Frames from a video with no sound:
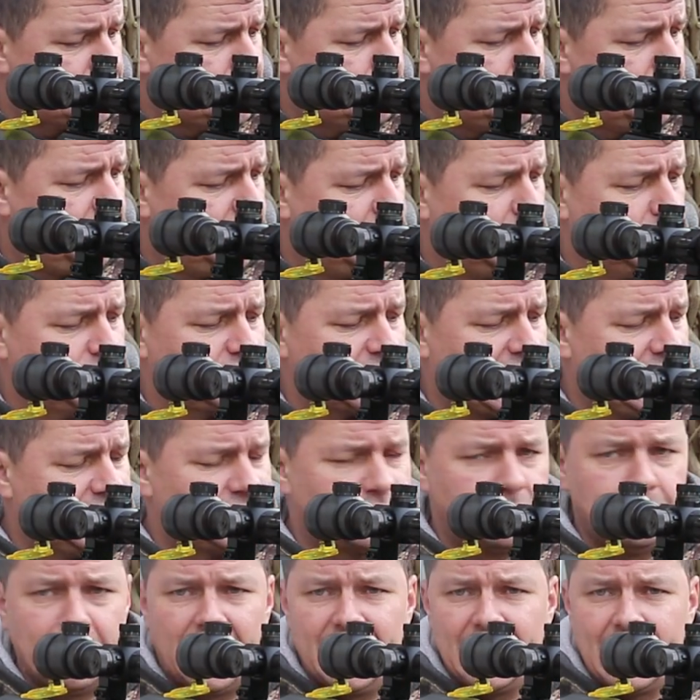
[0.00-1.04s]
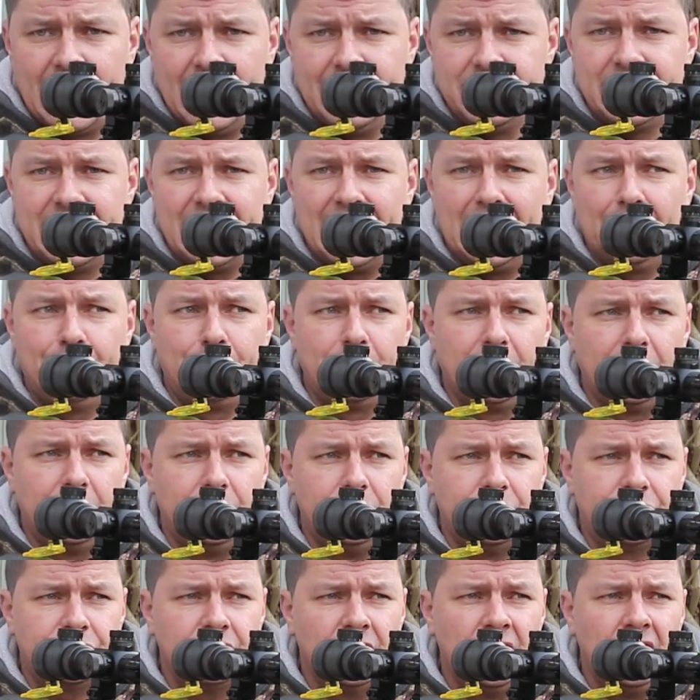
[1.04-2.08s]
Superfields, and some AA
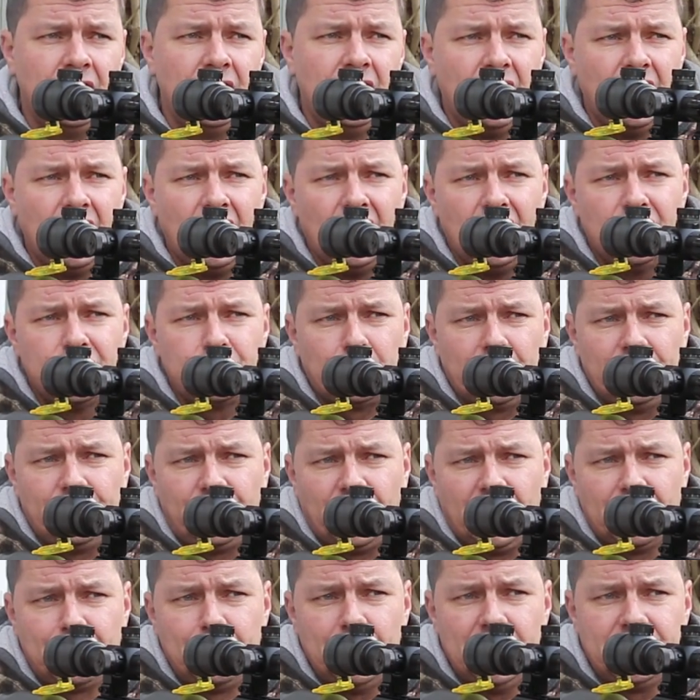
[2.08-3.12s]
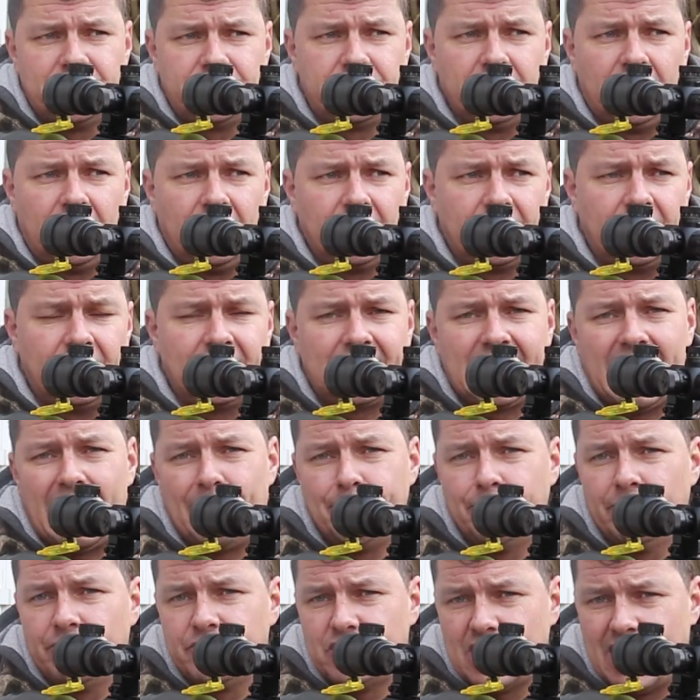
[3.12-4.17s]
Diablos. 25 meter target,
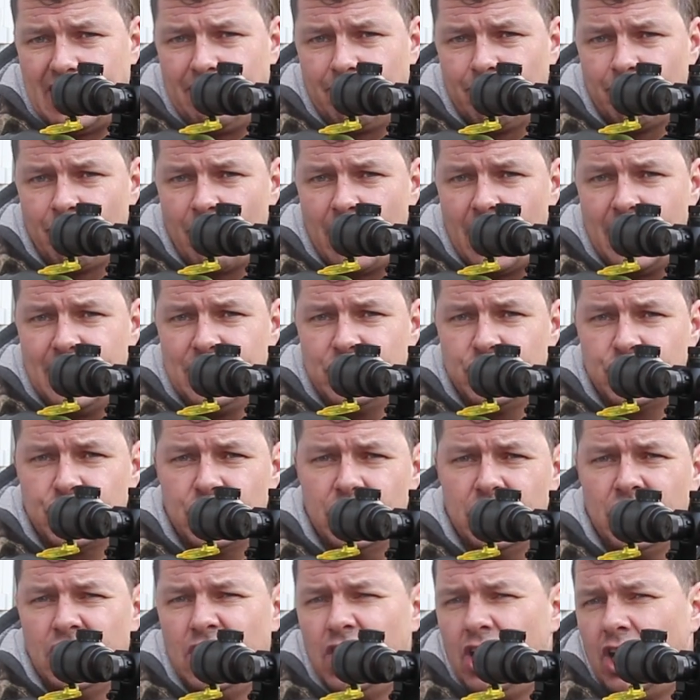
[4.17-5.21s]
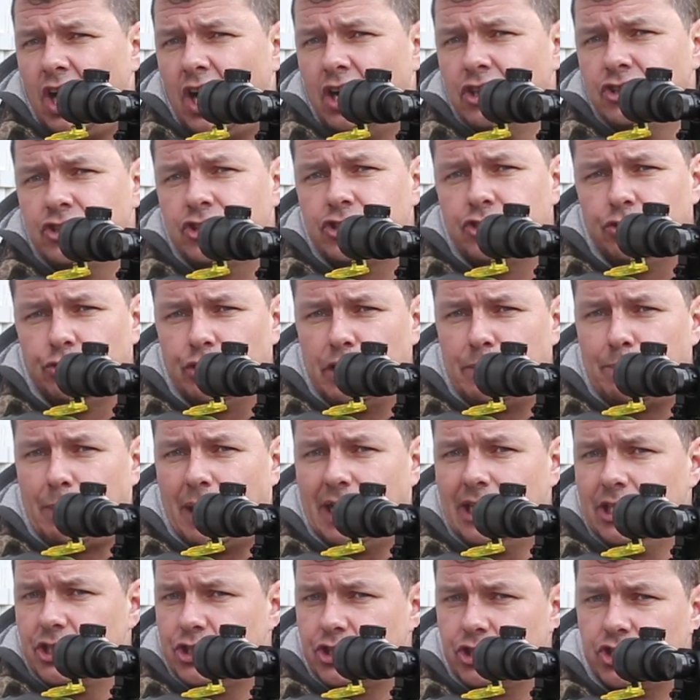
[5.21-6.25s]
camera down range, unsorted
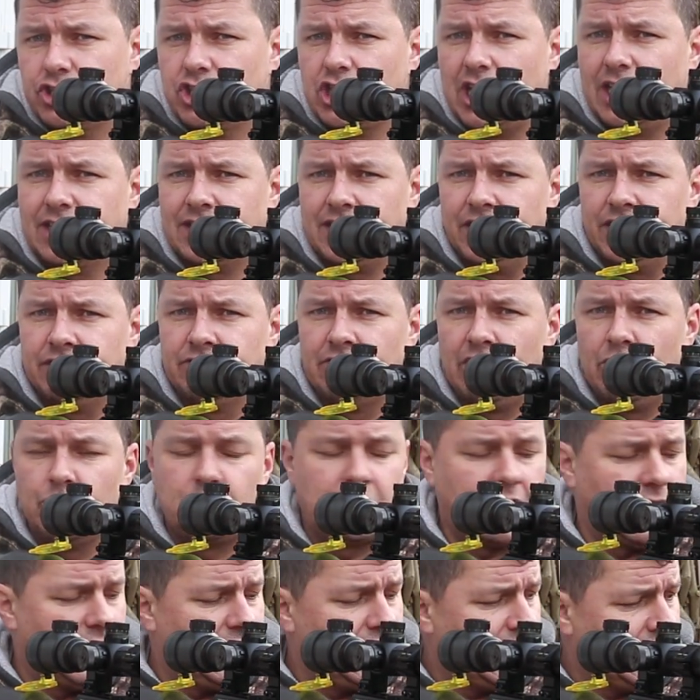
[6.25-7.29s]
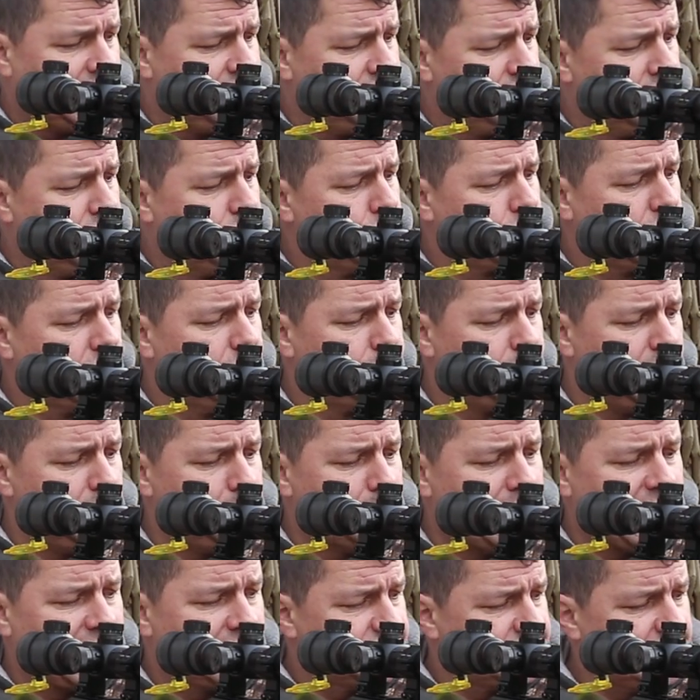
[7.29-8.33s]
pellets, just checked that they're okay, and they're all going to be
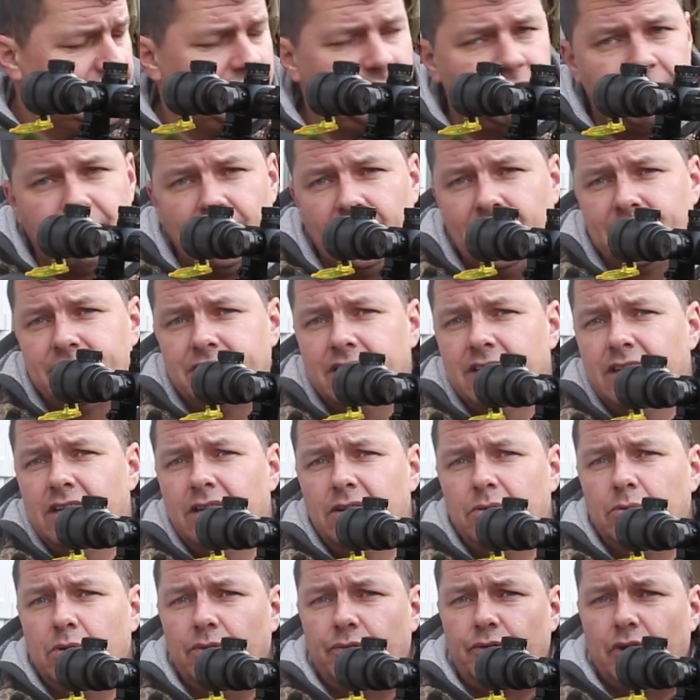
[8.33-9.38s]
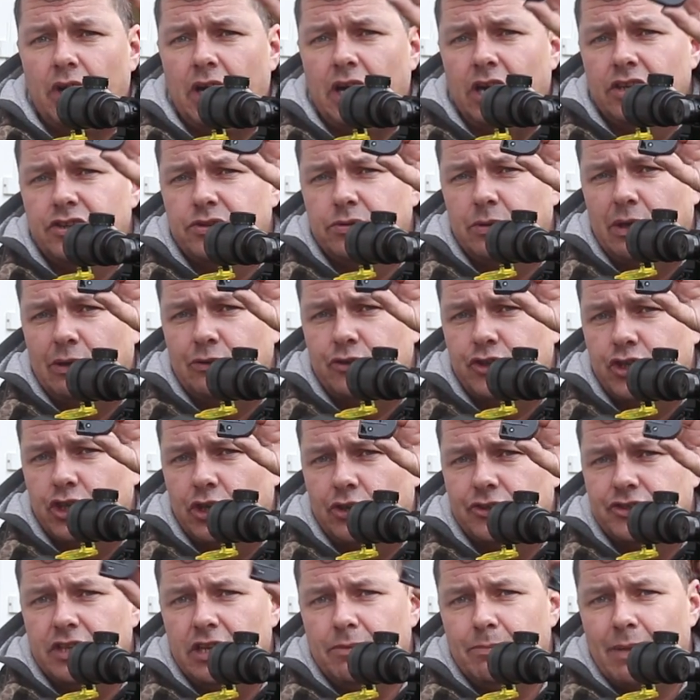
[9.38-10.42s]
magazine fed with 12
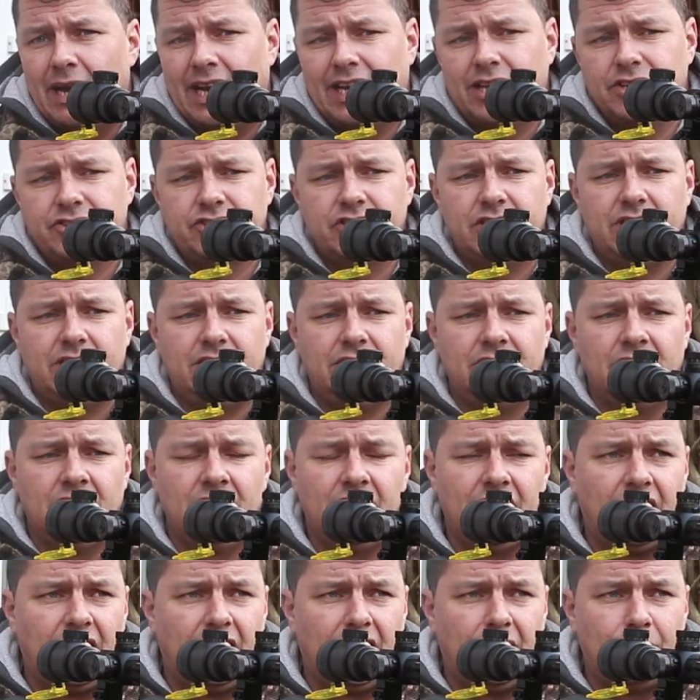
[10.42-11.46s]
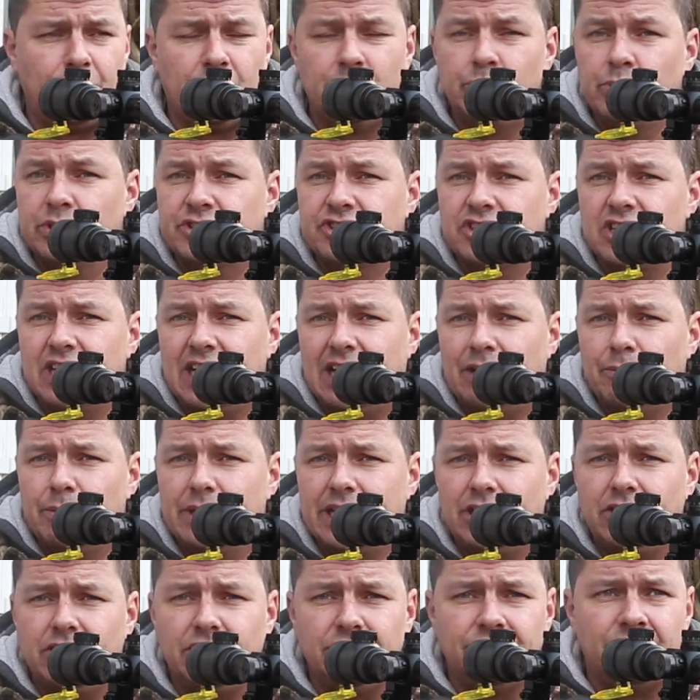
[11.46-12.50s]
shots in the magazine, and we'll see how we
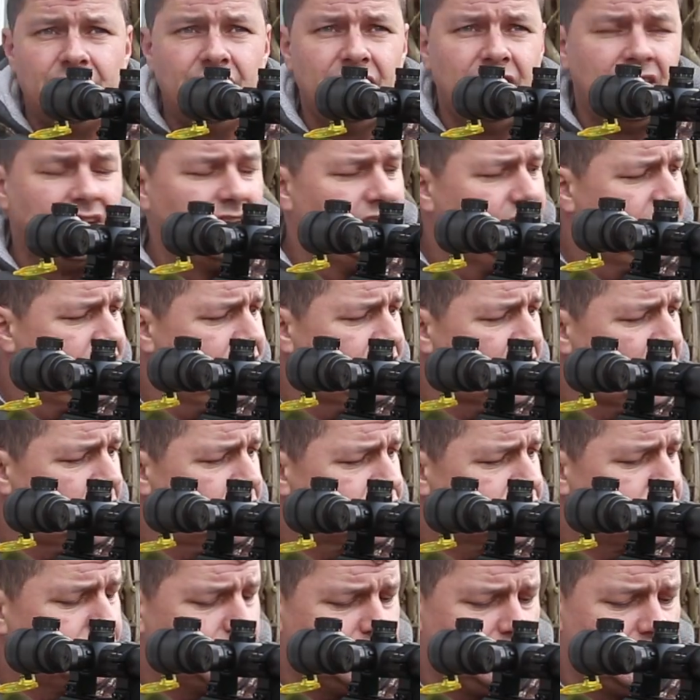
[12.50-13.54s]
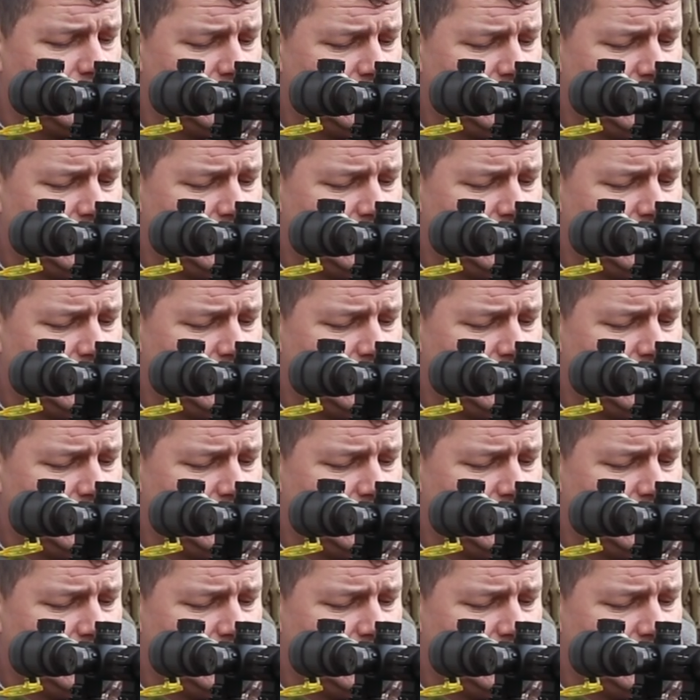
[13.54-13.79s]
get on. You know the score.